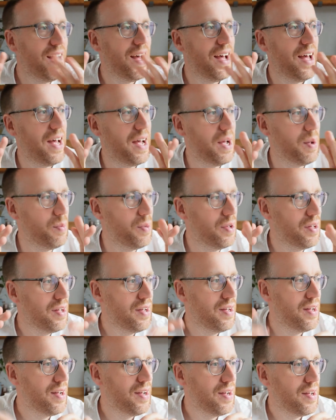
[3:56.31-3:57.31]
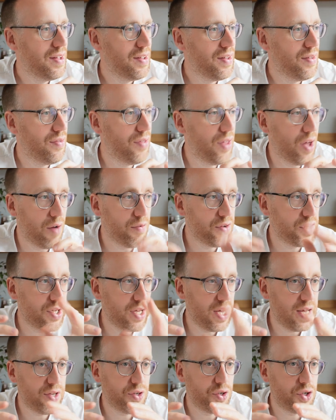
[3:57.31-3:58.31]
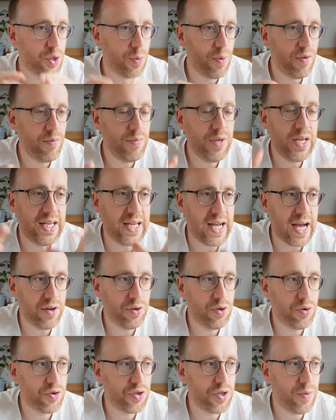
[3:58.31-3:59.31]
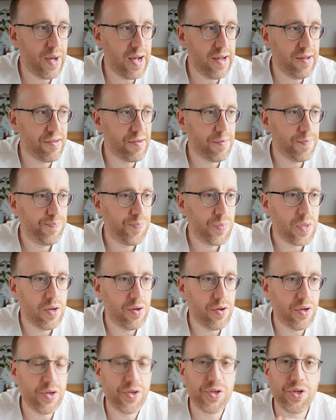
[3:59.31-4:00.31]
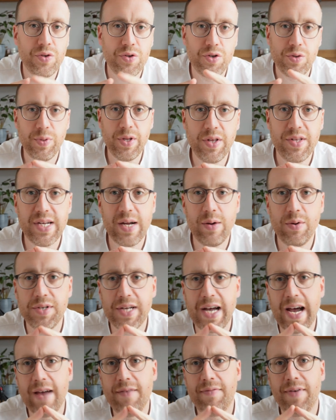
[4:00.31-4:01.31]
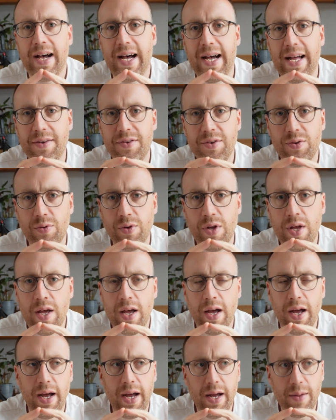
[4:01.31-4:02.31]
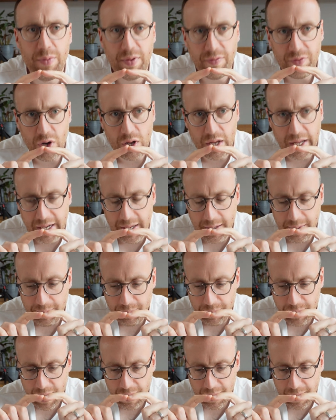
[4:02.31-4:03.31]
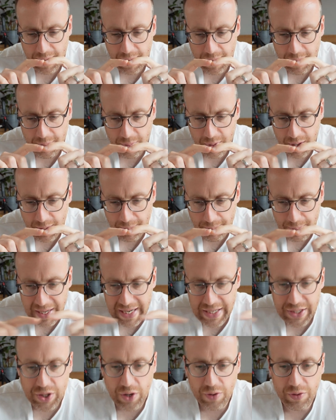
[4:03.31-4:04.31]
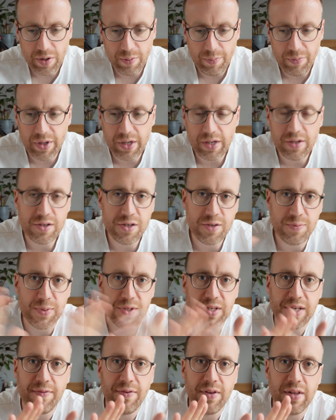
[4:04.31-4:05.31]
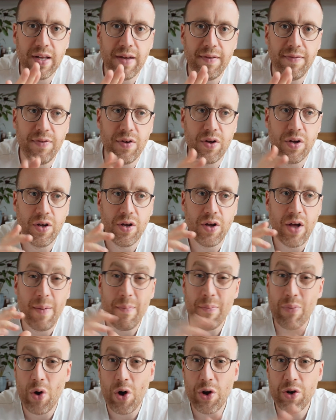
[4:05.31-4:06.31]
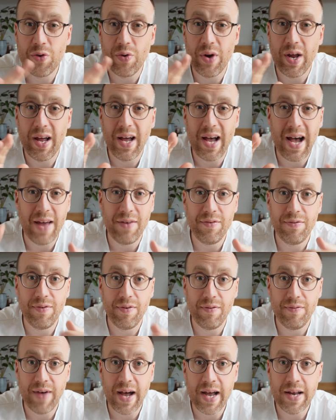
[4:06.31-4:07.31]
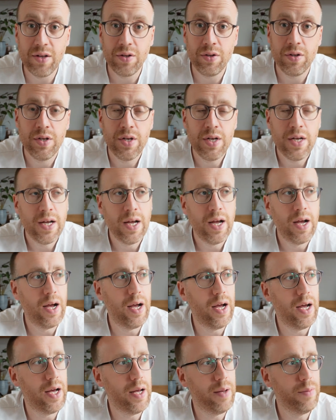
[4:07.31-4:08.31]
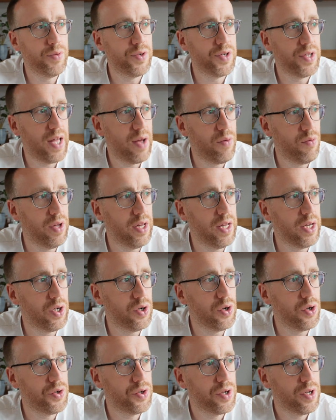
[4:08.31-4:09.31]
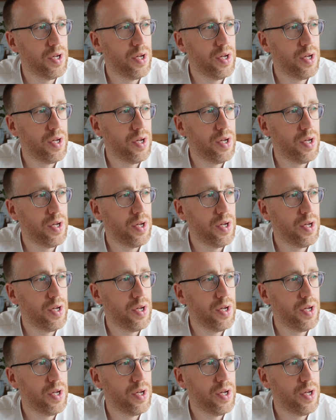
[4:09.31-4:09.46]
They're obviously, some of them you can customize, so some towels I've had, they've got like a piece on them that is specifically for embroidery and for vinyl, so they're really good.